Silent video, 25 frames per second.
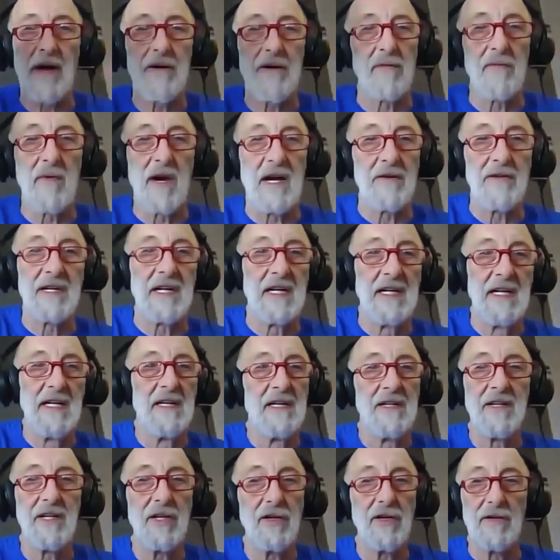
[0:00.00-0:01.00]
out around
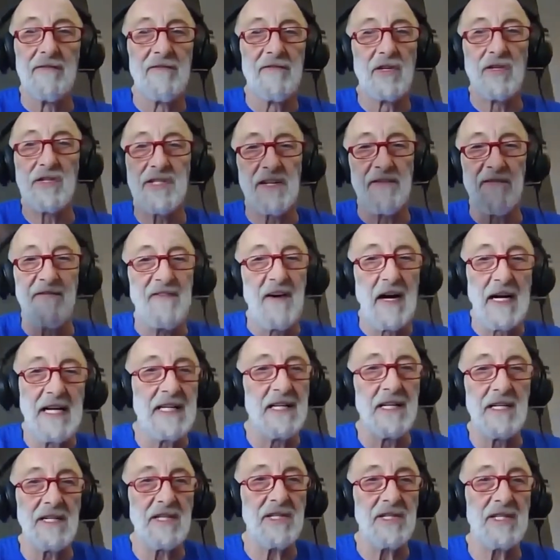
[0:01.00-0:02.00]
the universe and find
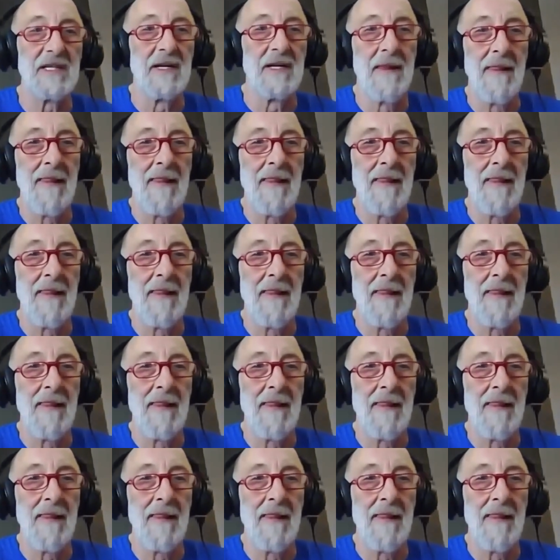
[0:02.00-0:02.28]
us.